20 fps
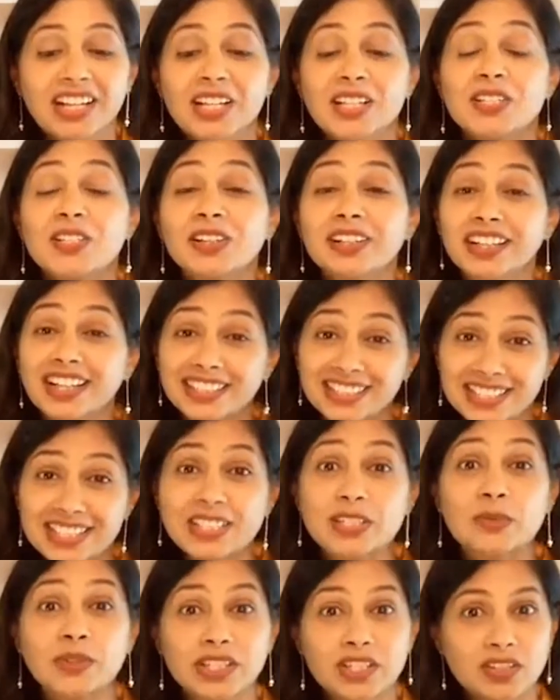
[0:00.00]
So
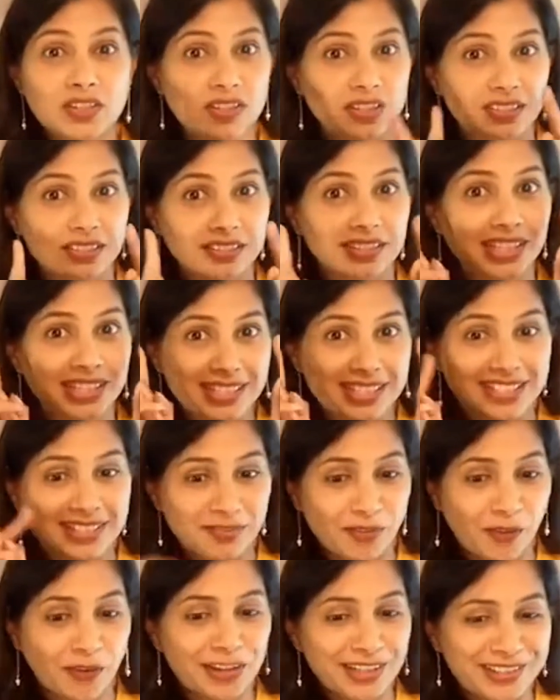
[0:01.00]
let's
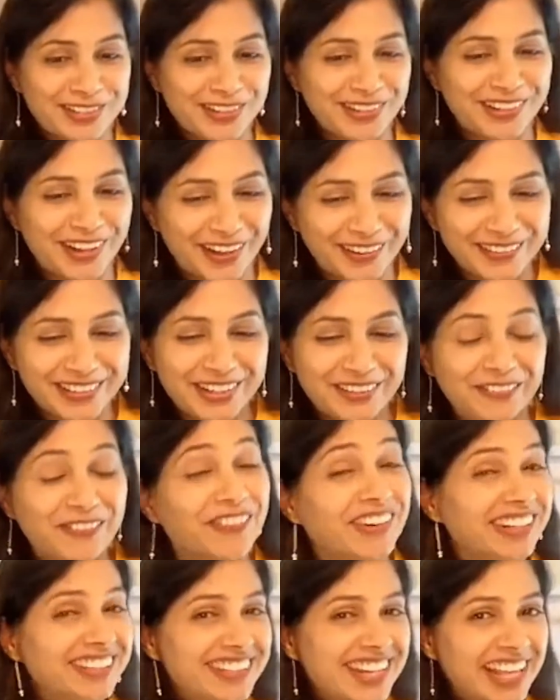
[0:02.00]
focus on our
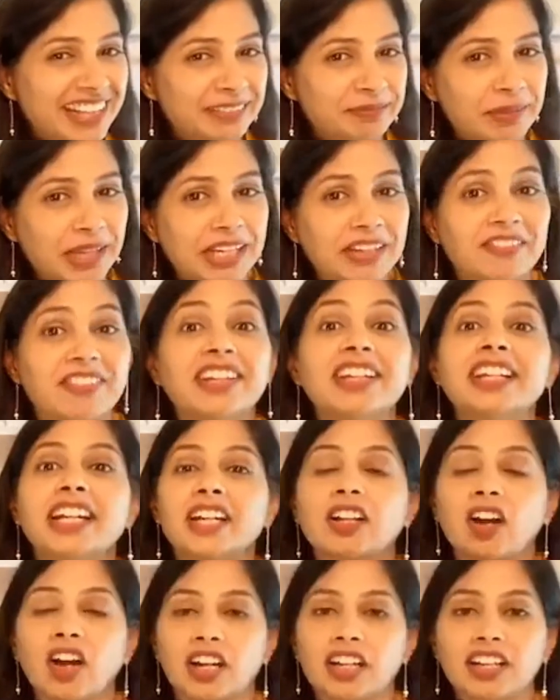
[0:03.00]
first health benefit,
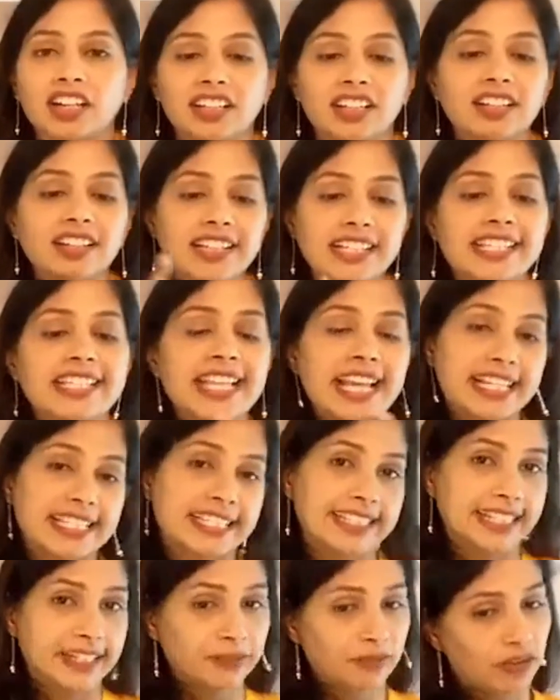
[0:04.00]
that oregano is
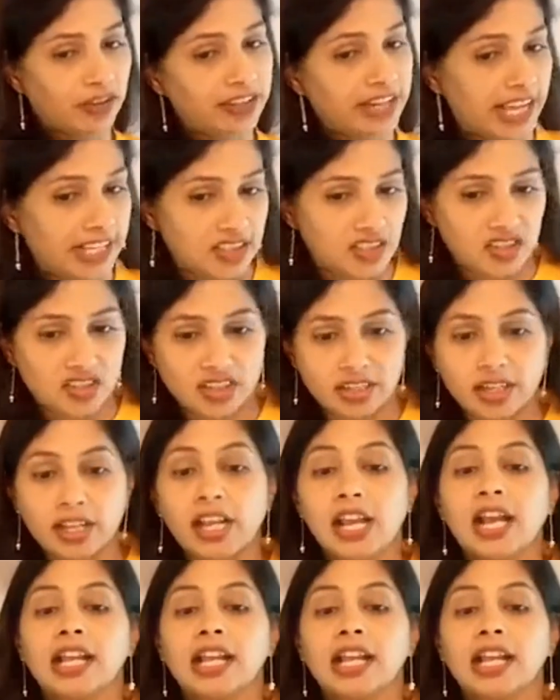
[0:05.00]
excellent for digestion.